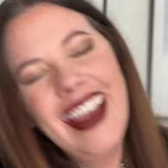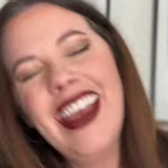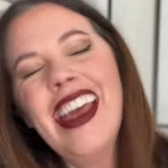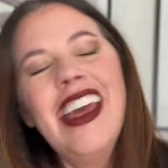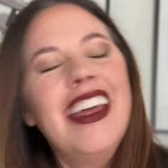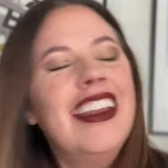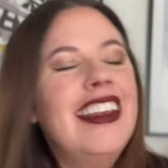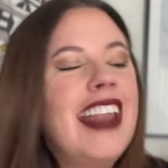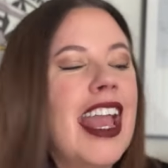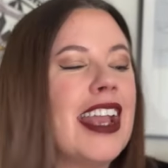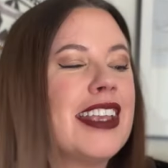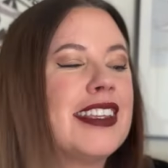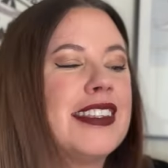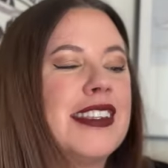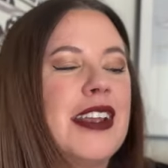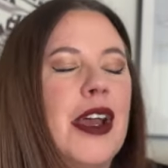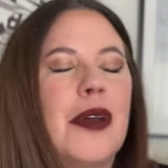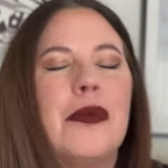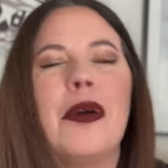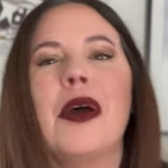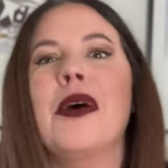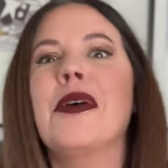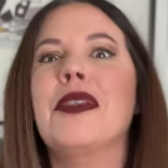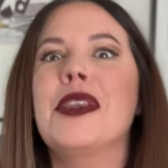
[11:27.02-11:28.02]
Next
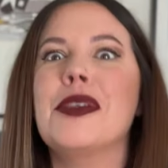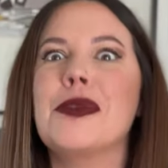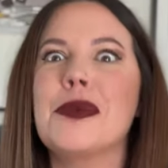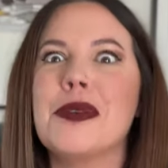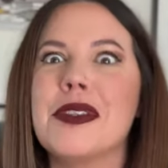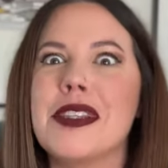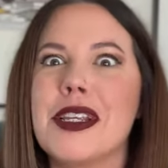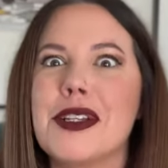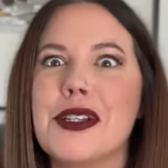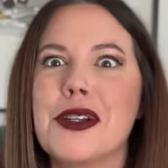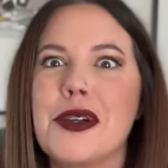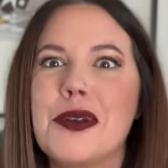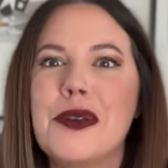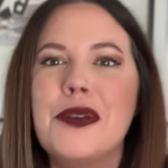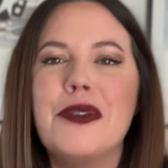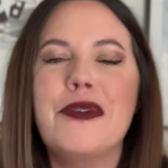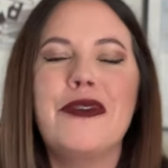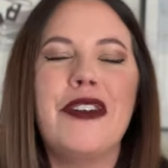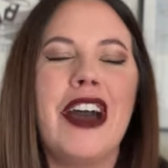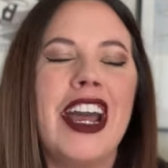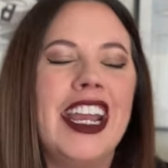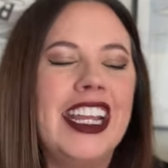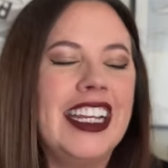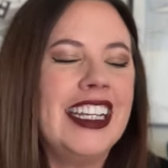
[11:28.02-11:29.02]
up, oh, this was such a cool
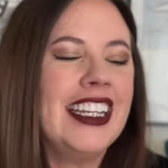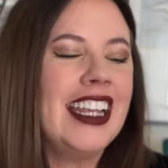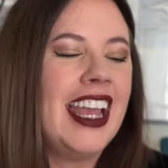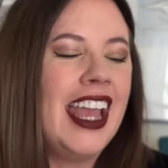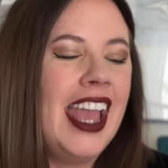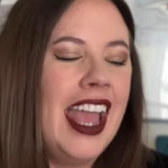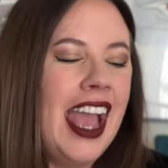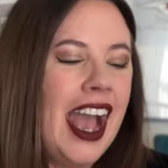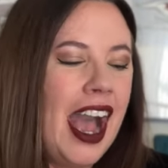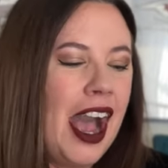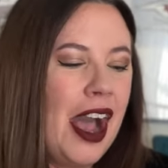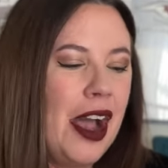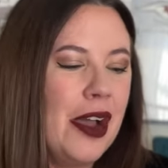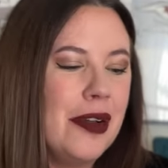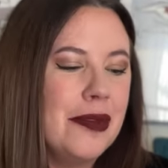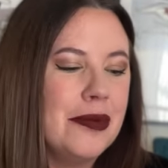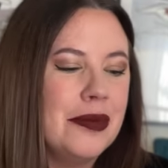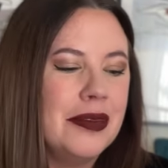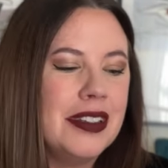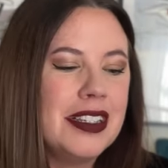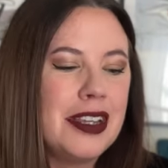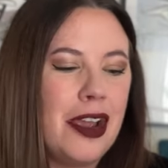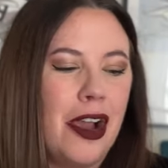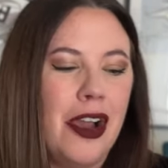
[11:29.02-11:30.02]
find.
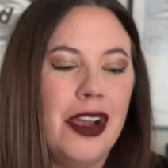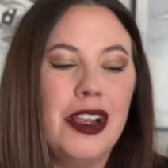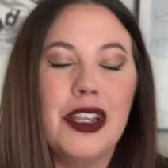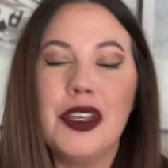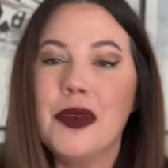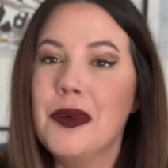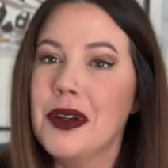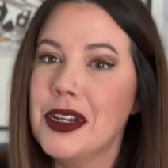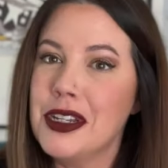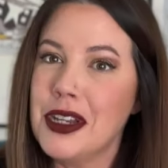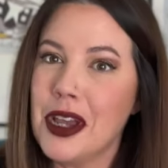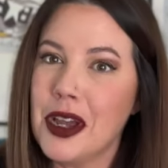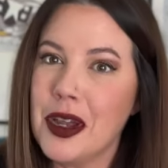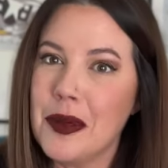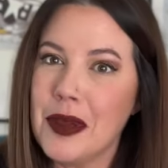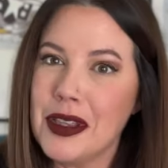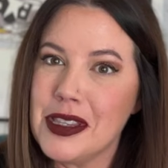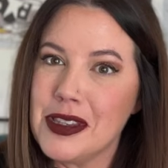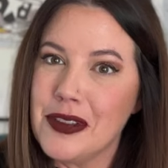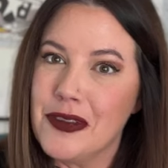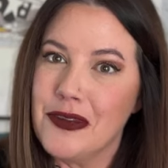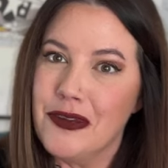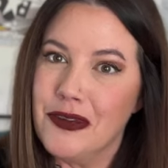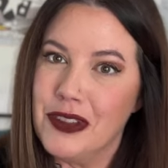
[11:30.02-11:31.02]
Um, talk, you want to talk about
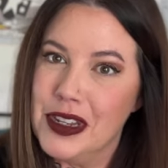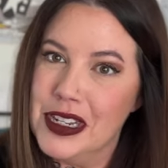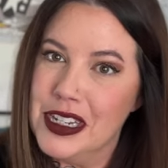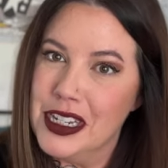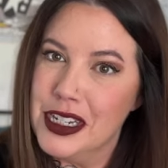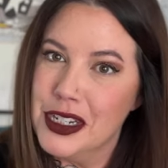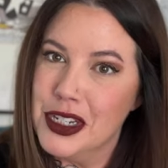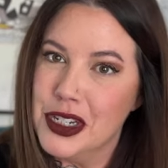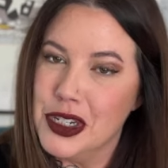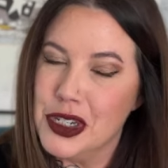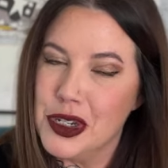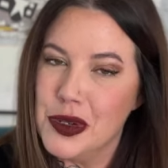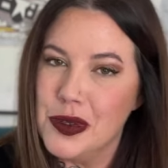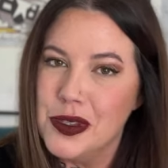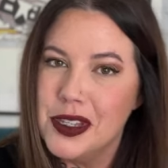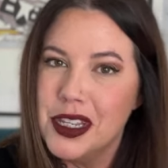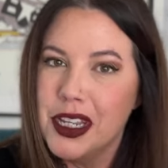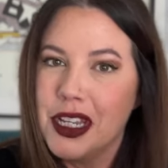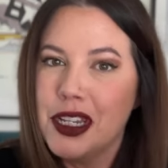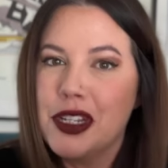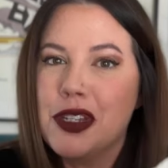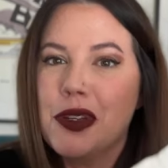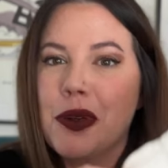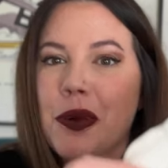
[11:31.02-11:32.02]
some vintage Juicy
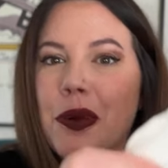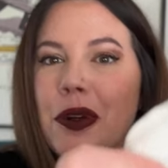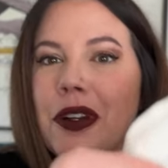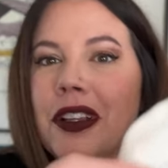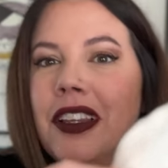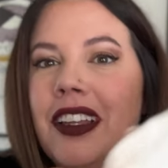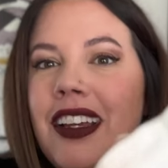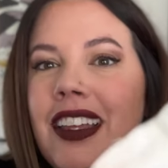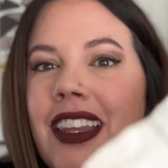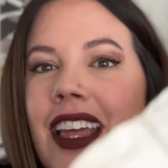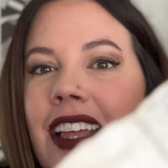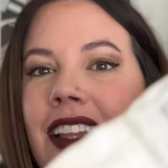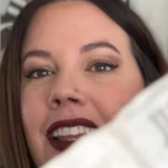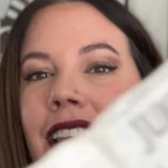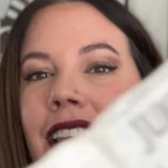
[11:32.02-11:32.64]
Couture? Look at that